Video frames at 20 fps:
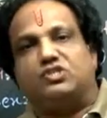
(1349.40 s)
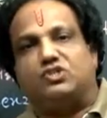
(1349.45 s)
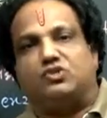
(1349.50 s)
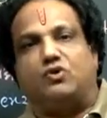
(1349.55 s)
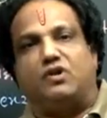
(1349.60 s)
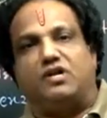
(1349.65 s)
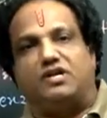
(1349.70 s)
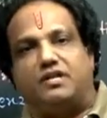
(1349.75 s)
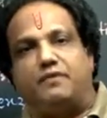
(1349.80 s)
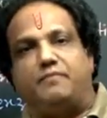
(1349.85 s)

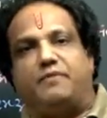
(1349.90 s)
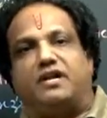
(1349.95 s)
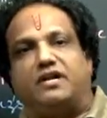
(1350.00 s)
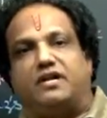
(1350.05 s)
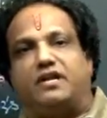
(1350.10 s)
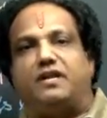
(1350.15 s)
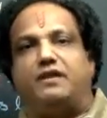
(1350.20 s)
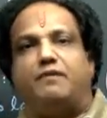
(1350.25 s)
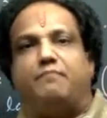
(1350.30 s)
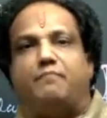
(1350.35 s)
So
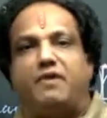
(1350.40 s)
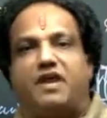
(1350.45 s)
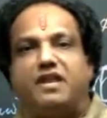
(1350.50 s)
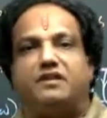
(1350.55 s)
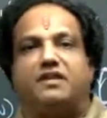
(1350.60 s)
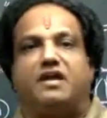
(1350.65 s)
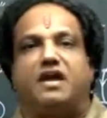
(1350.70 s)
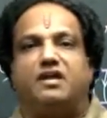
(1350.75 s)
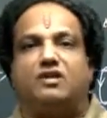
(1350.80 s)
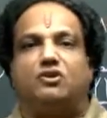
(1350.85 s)
ultimately
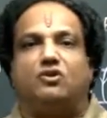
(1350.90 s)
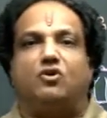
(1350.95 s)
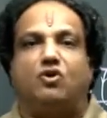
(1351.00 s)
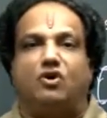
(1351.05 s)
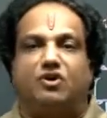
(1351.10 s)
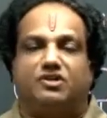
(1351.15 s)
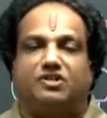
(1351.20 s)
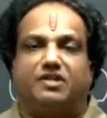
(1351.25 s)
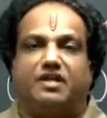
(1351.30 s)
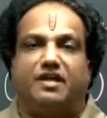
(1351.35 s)
mankind
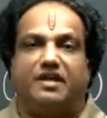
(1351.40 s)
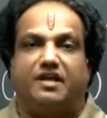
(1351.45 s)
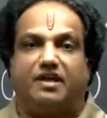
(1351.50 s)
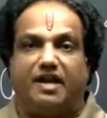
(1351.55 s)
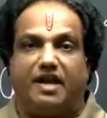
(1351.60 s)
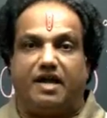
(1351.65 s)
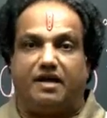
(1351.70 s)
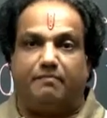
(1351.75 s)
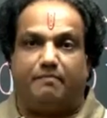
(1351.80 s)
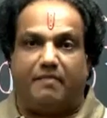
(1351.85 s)
got a
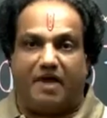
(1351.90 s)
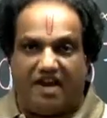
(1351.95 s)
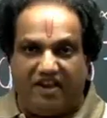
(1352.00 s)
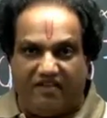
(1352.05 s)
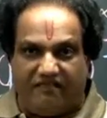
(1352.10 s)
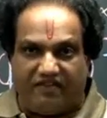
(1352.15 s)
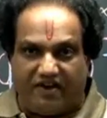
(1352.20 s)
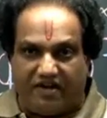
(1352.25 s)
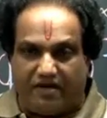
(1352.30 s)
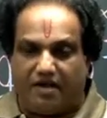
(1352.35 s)
great
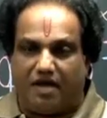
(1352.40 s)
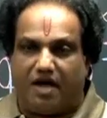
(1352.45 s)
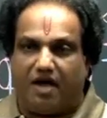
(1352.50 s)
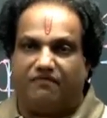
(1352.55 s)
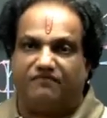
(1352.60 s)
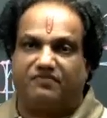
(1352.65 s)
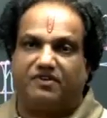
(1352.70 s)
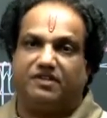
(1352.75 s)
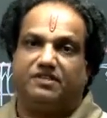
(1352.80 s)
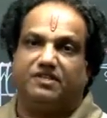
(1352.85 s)
benefit
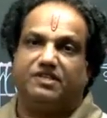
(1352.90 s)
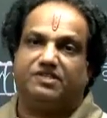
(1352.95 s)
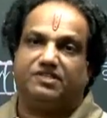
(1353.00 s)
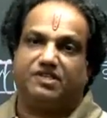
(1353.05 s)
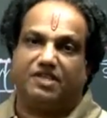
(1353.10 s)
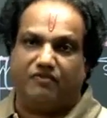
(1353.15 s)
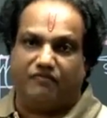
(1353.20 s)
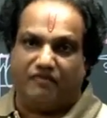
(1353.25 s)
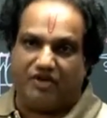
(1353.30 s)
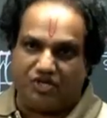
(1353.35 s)
after this
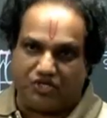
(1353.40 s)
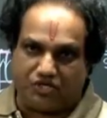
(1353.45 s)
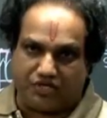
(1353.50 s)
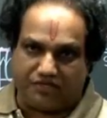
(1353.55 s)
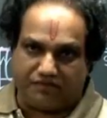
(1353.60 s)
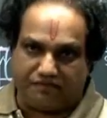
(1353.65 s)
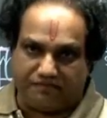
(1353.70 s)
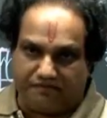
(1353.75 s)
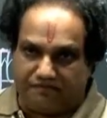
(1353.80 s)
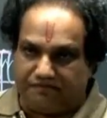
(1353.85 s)
invention.